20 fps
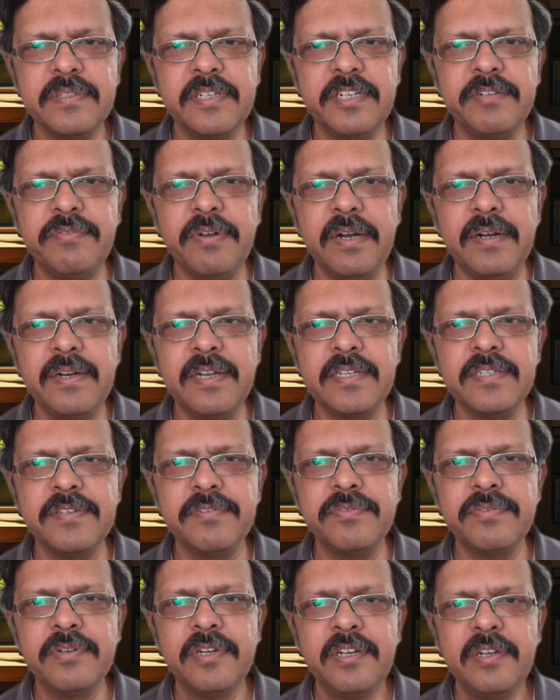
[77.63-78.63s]
It felt as
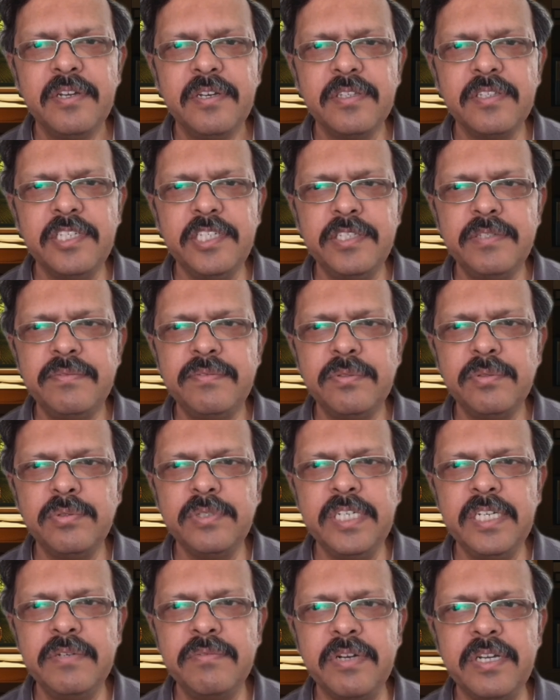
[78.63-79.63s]
if these few
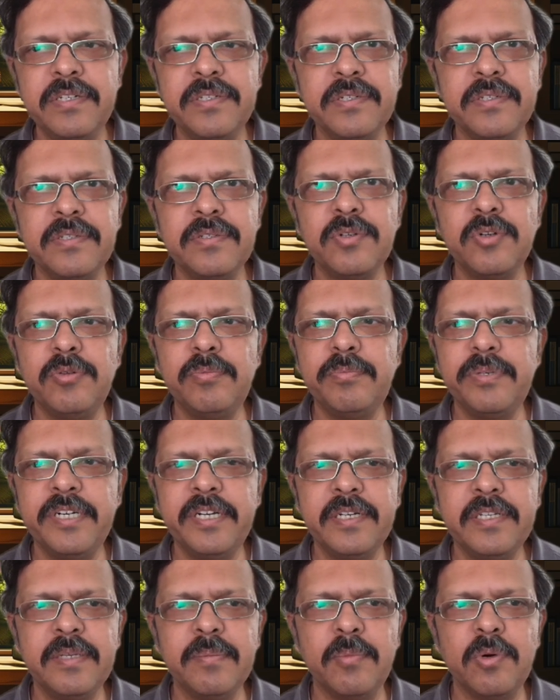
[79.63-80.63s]
equations could
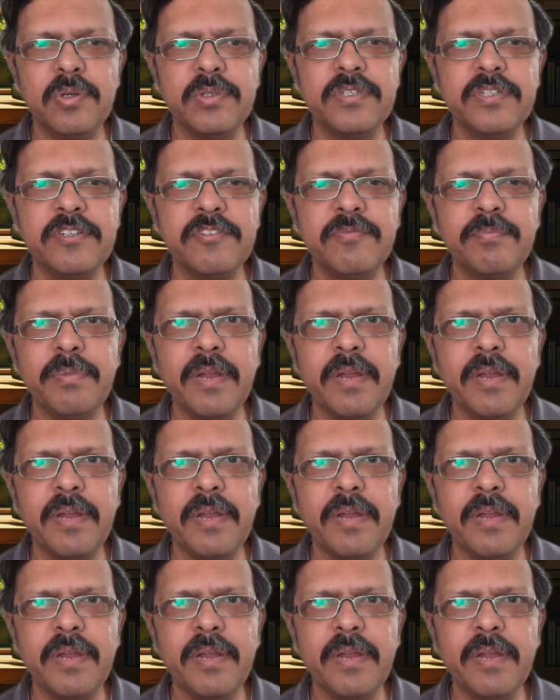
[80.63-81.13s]
predict the motion of